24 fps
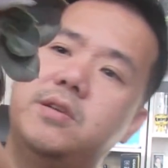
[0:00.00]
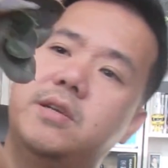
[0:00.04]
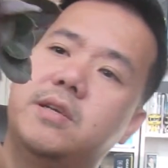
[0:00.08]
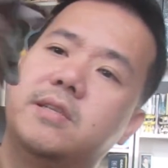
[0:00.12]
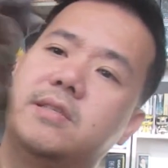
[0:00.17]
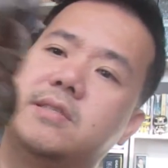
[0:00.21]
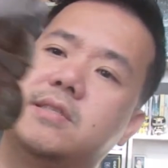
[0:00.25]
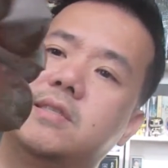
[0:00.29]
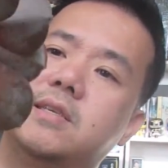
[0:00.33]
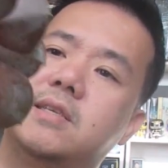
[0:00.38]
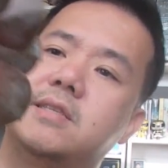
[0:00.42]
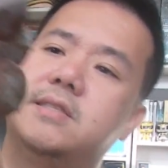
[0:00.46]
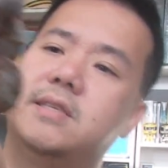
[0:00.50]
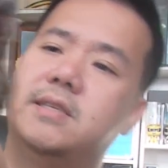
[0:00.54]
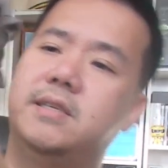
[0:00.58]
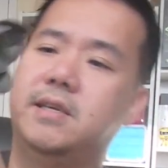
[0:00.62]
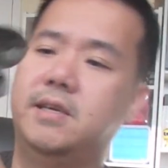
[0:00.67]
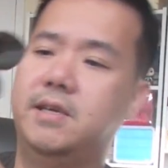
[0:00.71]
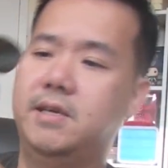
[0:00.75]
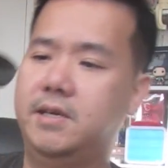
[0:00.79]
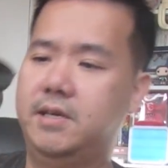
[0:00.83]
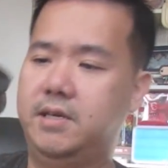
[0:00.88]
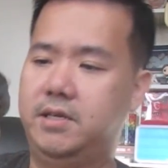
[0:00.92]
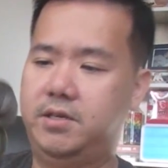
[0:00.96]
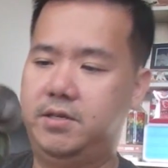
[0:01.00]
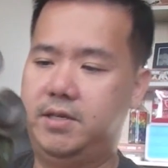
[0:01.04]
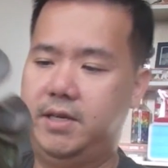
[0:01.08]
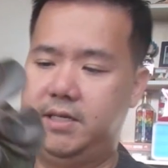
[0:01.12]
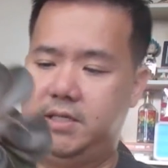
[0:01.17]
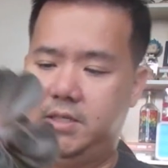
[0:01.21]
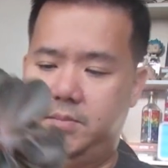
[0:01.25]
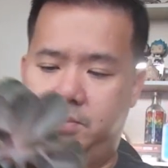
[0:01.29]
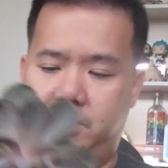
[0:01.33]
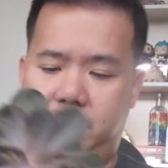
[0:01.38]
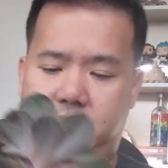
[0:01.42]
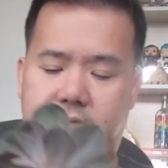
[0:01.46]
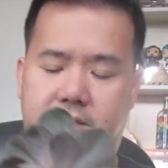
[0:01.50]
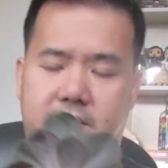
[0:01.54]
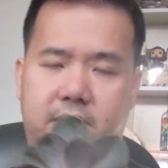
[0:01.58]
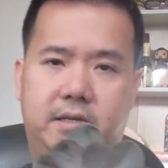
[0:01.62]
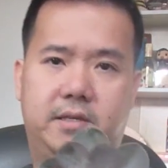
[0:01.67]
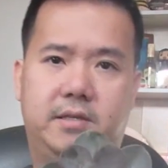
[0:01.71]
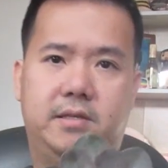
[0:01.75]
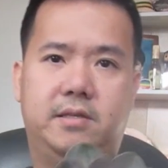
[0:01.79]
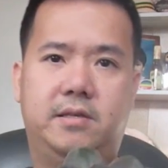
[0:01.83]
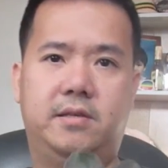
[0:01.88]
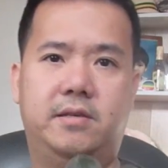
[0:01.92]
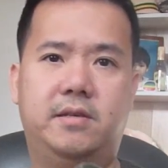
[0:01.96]
And it's like you can actually put this
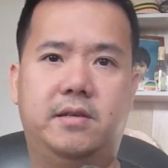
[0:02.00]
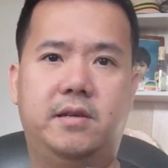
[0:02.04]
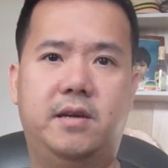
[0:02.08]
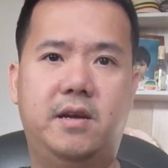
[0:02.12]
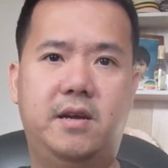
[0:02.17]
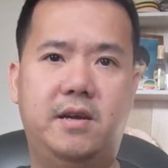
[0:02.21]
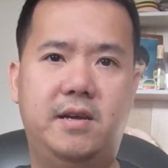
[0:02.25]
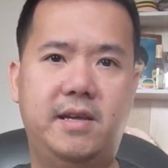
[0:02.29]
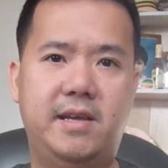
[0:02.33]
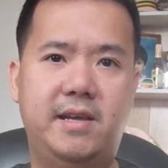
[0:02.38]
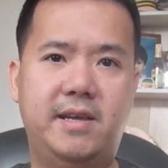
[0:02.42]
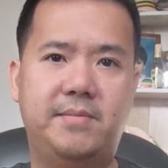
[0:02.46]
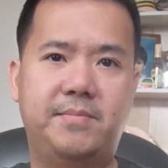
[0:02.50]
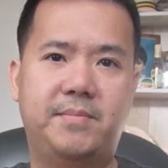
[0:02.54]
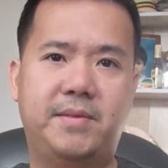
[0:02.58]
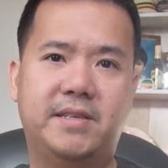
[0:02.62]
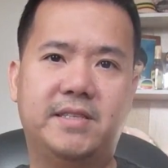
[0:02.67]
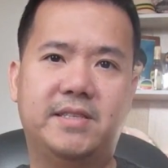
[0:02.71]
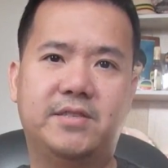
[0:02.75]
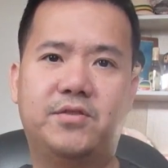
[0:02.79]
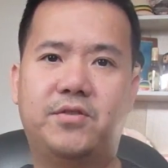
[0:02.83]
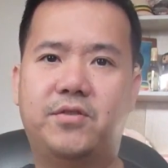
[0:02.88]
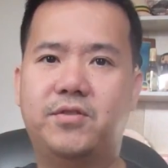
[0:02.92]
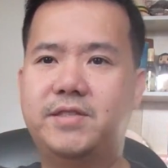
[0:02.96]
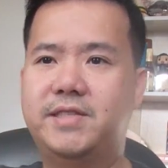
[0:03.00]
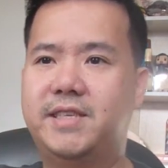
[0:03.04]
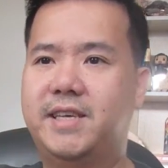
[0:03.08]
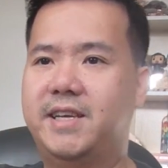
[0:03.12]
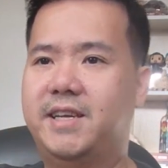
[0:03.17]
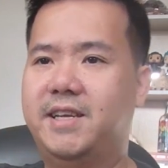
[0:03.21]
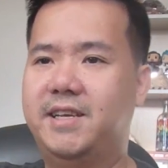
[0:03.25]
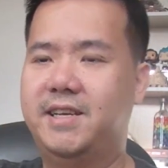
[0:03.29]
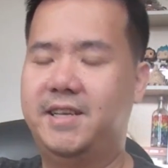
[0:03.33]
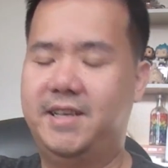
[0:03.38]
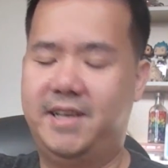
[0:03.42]
on your head as a corset.